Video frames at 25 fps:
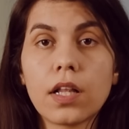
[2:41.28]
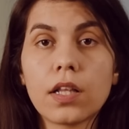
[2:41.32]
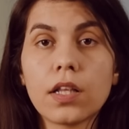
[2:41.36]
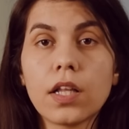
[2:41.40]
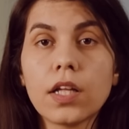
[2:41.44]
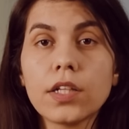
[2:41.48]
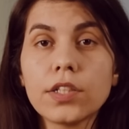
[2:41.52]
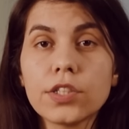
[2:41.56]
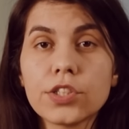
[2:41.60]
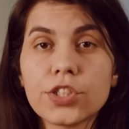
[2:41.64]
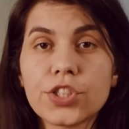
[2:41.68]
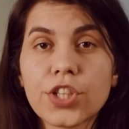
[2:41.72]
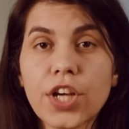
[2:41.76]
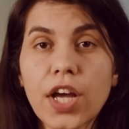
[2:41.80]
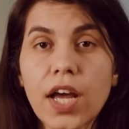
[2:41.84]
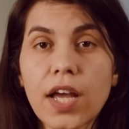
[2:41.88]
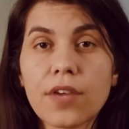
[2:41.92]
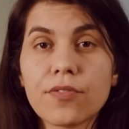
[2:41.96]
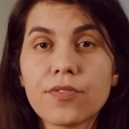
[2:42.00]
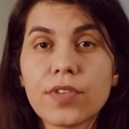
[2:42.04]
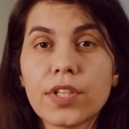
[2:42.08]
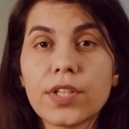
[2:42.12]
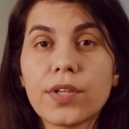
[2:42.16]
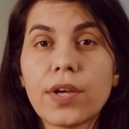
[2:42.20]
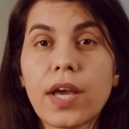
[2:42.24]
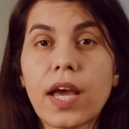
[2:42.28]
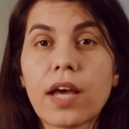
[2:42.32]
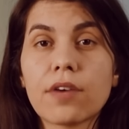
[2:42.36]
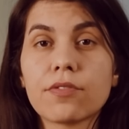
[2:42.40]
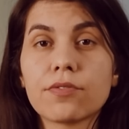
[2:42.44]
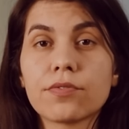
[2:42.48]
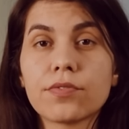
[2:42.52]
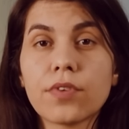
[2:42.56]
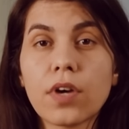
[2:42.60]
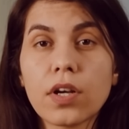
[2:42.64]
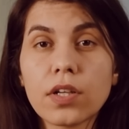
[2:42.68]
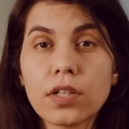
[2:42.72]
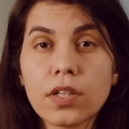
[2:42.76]
A lot of time when you have
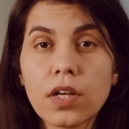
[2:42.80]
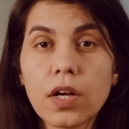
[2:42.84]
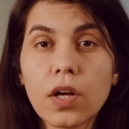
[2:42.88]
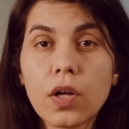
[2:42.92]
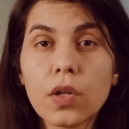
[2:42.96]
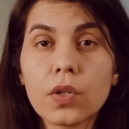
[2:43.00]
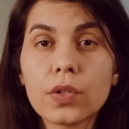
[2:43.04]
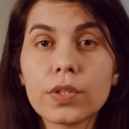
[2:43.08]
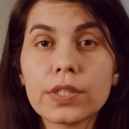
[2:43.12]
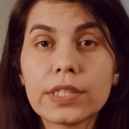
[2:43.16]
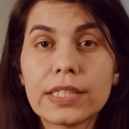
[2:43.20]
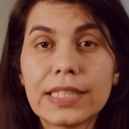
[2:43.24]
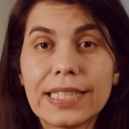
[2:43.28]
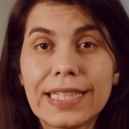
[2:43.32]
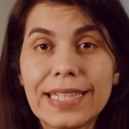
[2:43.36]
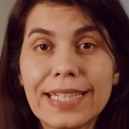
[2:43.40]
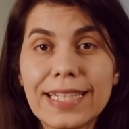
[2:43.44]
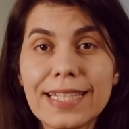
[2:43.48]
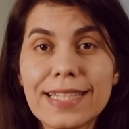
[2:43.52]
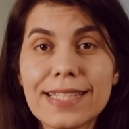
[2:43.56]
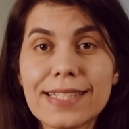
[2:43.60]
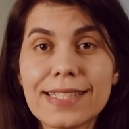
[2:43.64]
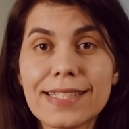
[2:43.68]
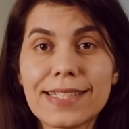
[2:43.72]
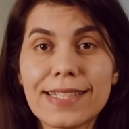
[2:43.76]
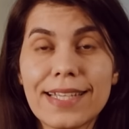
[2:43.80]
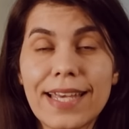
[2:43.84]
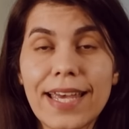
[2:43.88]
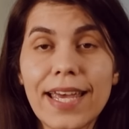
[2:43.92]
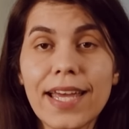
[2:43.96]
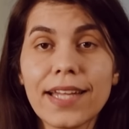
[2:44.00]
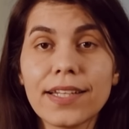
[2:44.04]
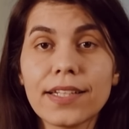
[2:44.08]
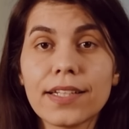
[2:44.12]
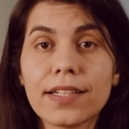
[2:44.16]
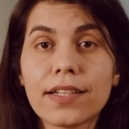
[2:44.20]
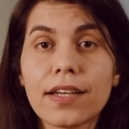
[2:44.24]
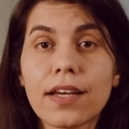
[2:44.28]
fungal, yeast,
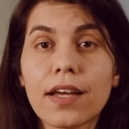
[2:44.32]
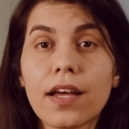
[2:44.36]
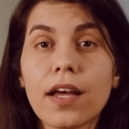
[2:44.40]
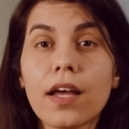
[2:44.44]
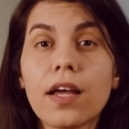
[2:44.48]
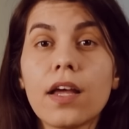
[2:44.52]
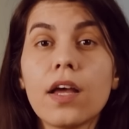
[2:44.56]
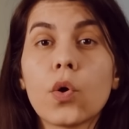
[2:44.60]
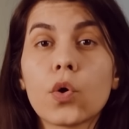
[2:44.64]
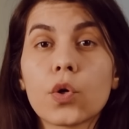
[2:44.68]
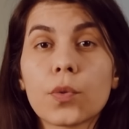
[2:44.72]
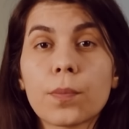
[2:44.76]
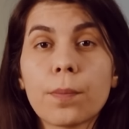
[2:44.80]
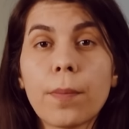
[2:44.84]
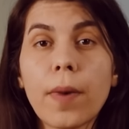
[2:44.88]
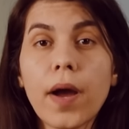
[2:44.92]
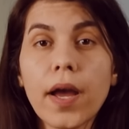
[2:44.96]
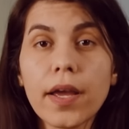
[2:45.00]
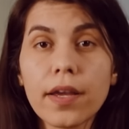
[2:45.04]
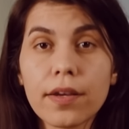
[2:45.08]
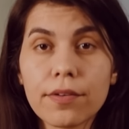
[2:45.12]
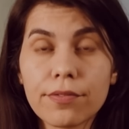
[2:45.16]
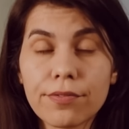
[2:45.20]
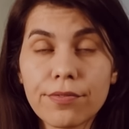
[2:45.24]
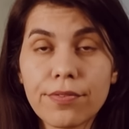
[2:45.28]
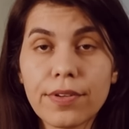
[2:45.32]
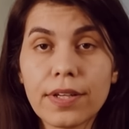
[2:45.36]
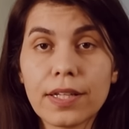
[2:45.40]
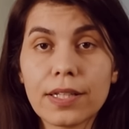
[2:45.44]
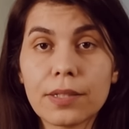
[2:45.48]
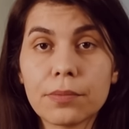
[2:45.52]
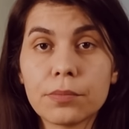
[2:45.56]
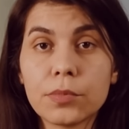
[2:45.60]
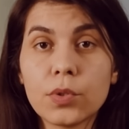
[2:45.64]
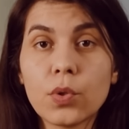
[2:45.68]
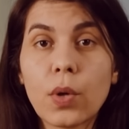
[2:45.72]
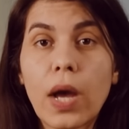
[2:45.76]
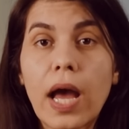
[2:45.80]
candida, or
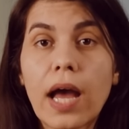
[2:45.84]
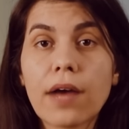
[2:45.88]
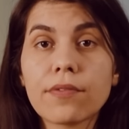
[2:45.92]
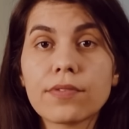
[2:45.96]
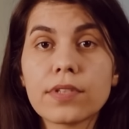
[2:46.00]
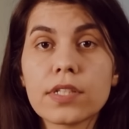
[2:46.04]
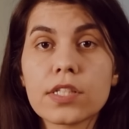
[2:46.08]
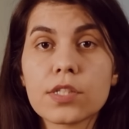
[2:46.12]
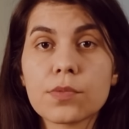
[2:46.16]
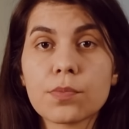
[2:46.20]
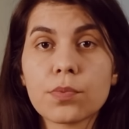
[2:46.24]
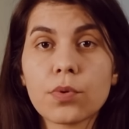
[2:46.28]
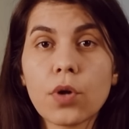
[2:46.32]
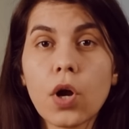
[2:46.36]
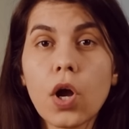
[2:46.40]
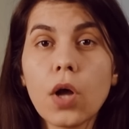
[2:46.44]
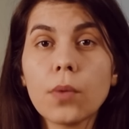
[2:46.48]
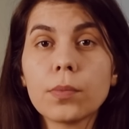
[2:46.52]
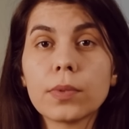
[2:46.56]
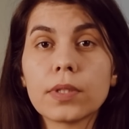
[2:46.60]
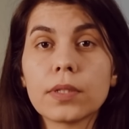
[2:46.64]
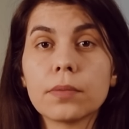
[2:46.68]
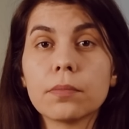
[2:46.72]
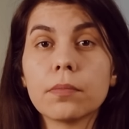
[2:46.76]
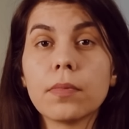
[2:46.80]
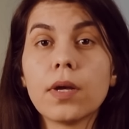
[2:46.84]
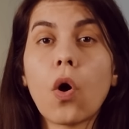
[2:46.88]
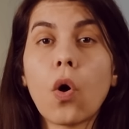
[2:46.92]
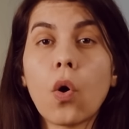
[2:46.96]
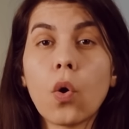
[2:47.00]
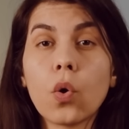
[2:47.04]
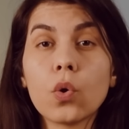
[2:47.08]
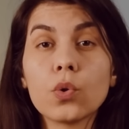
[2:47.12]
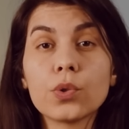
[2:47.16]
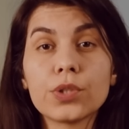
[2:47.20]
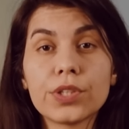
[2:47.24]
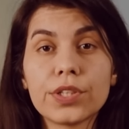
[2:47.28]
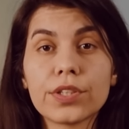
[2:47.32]
biofilm, you have this problem
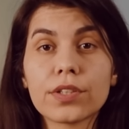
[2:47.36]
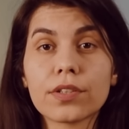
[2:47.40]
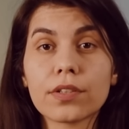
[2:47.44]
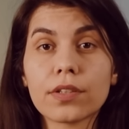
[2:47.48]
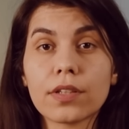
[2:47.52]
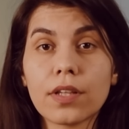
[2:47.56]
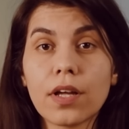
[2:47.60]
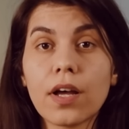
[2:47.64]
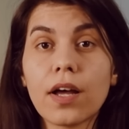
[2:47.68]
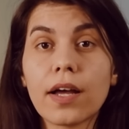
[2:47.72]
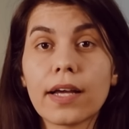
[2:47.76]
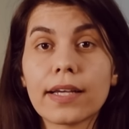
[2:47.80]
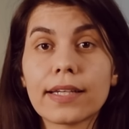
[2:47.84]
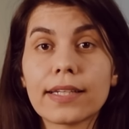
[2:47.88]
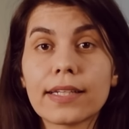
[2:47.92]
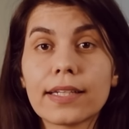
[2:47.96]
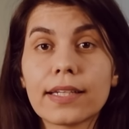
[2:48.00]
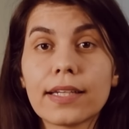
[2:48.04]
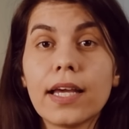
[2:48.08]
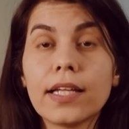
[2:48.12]
all year long.